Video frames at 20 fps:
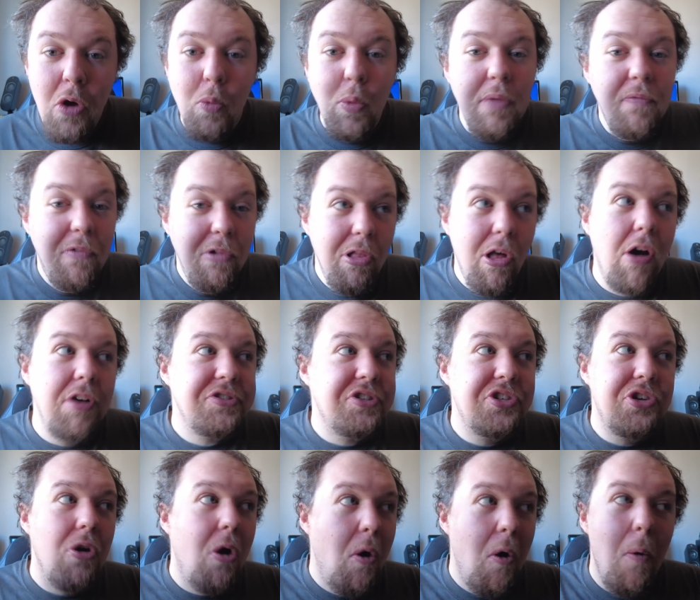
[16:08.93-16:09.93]
We've
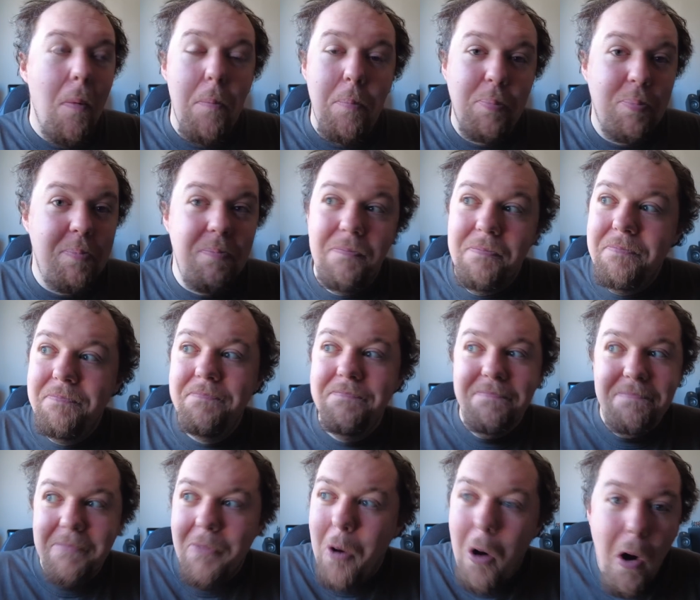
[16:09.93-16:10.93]
lost
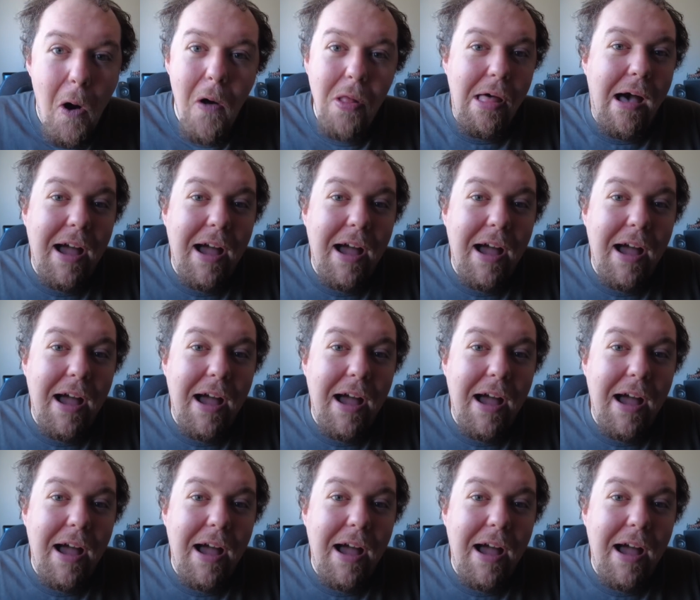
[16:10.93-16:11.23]
all